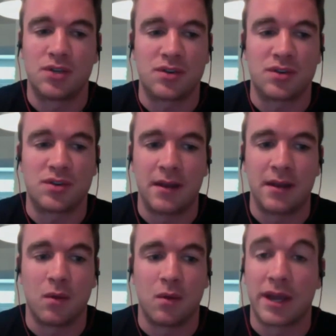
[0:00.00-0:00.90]
we tried
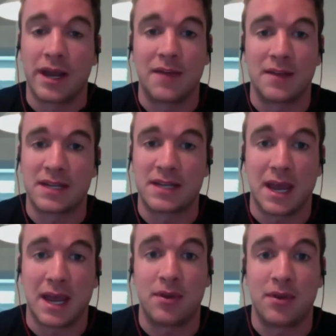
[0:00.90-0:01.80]
to work it out this
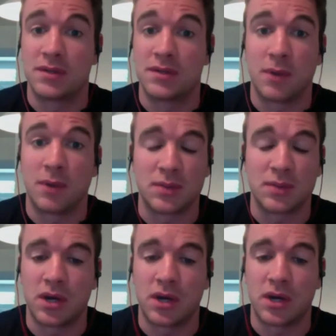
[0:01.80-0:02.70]
camp and do as much
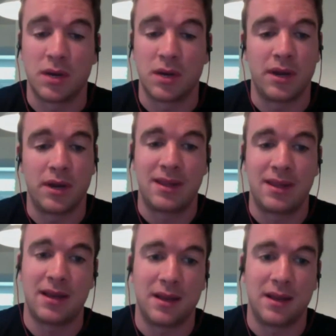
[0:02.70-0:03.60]
as we could, but at
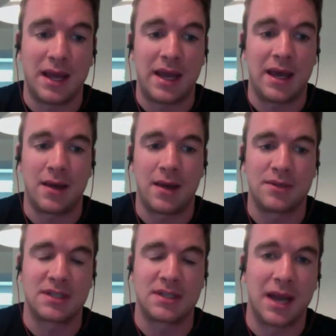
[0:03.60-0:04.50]
the end of the day,
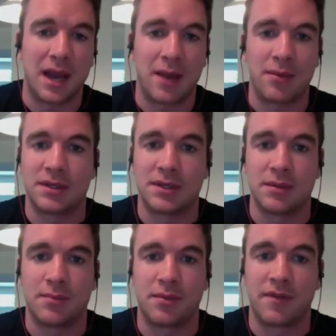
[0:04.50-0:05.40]
I'm just not able
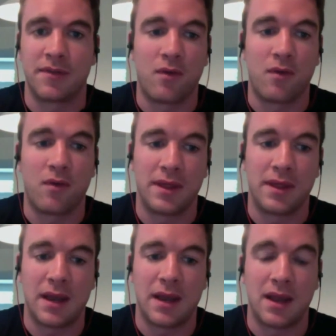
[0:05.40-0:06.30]
to perform at
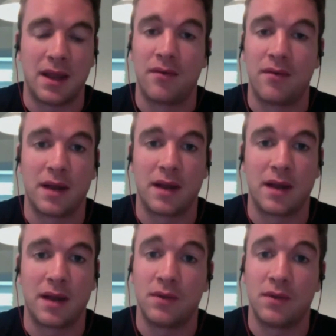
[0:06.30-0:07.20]
that level that
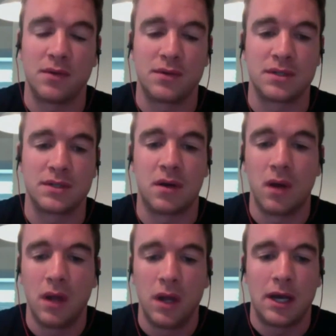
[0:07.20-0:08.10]
I'm used to.
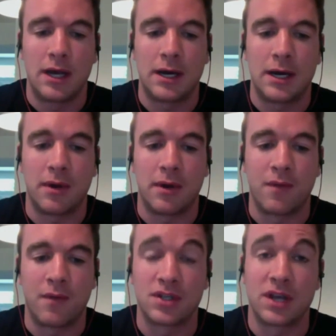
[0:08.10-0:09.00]
So
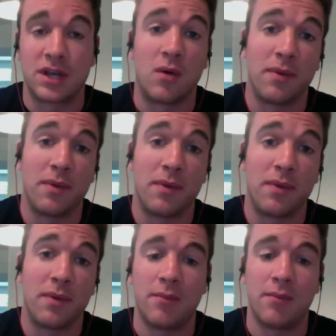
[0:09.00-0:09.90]
unfortunately, I won't be
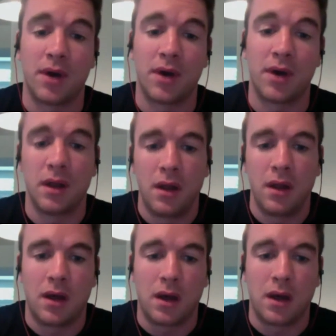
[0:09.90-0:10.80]
fighting, but
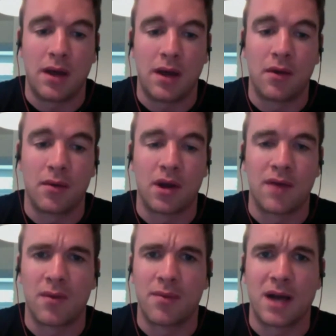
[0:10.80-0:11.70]
I know the
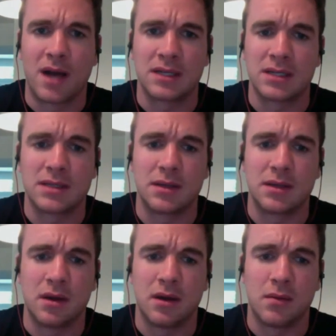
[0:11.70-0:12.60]
recovery
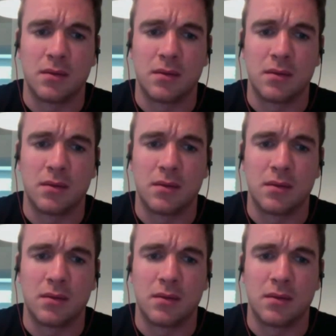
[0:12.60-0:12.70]
process,